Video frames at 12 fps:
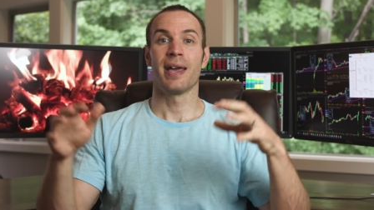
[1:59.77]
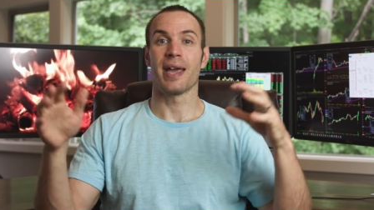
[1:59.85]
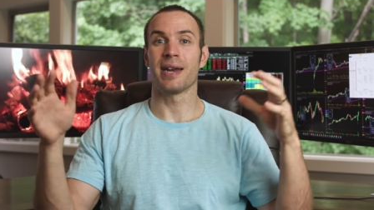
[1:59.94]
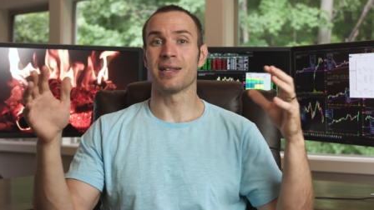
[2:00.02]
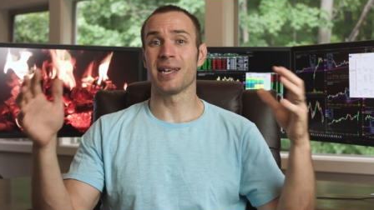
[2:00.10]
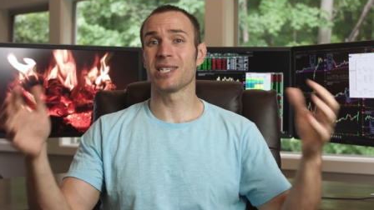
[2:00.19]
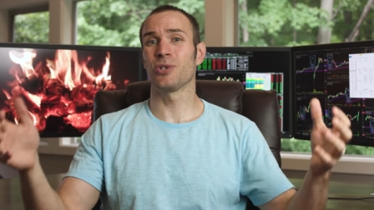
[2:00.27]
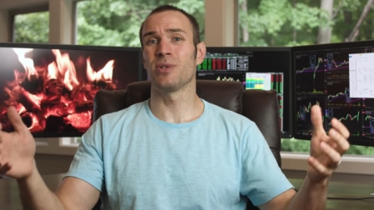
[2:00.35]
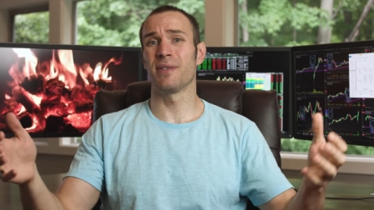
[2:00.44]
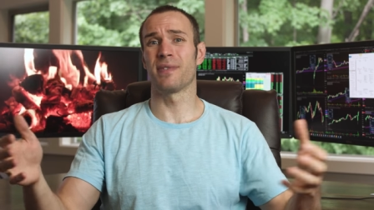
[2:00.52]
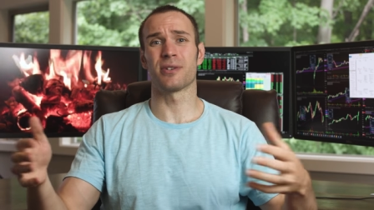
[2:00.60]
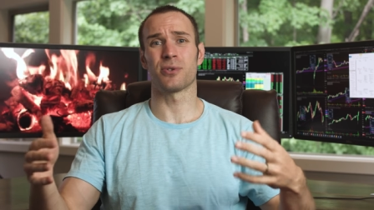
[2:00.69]
And unless you
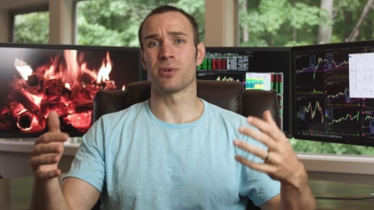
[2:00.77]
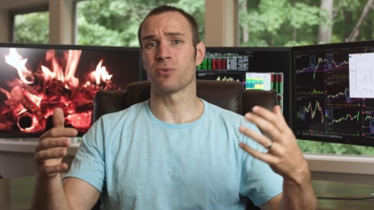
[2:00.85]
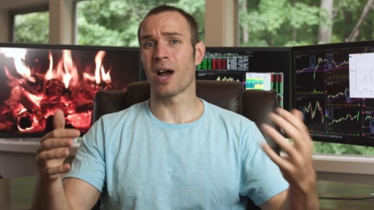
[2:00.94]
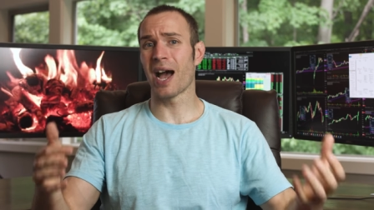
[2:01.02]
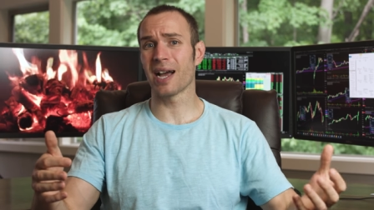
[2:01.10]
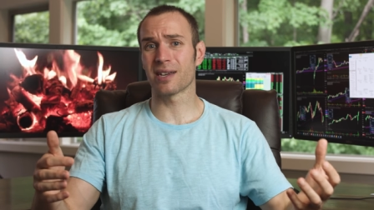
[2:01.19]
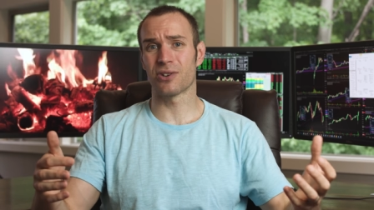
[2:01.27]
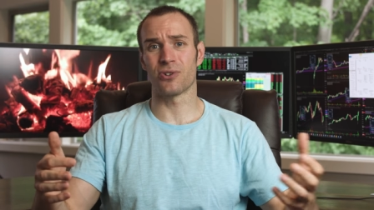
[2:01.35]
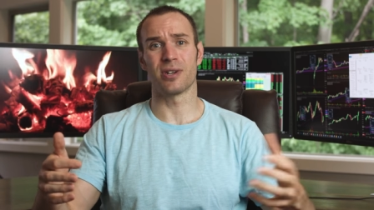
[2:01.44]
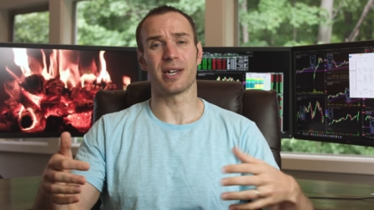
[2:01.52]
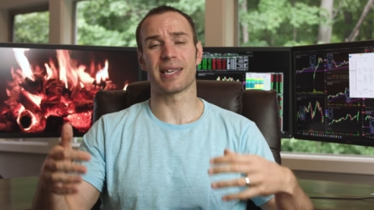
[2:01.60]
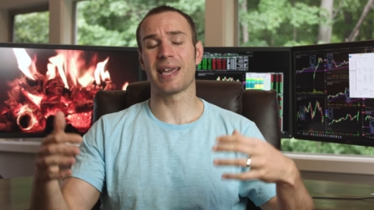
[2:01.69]
live under a rock
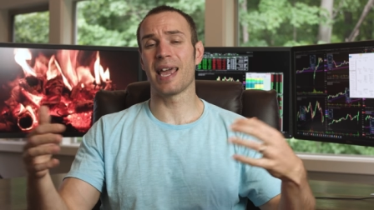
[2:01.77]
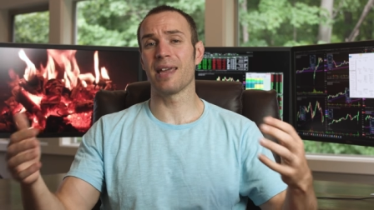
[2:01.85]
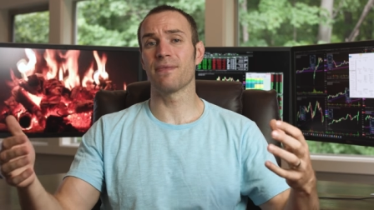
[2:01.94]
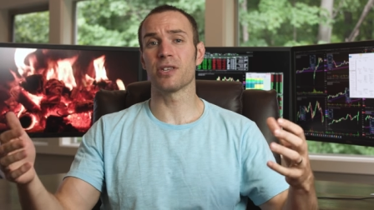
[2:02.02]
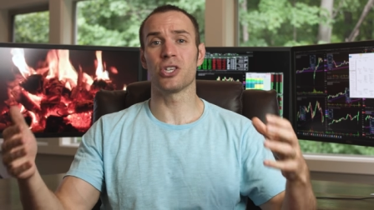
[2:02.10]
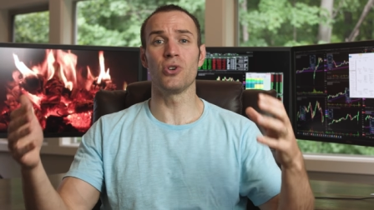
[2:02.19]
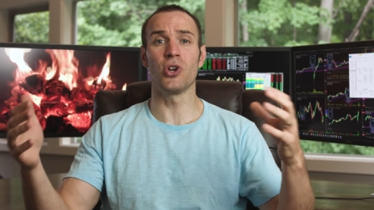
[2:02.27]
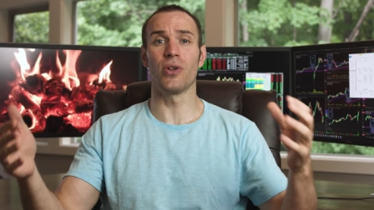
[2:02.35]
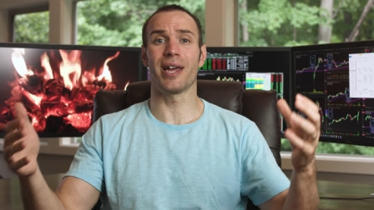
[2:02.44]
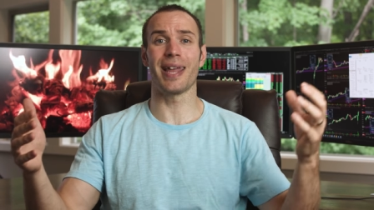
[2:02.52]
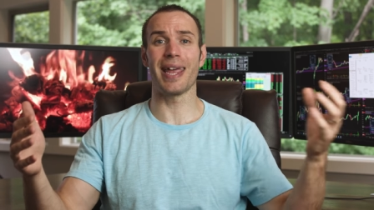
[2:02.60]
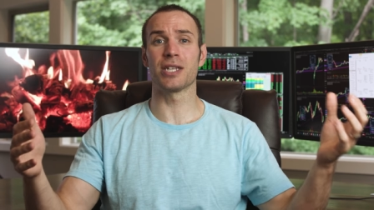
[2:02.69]
or in a cave, you know that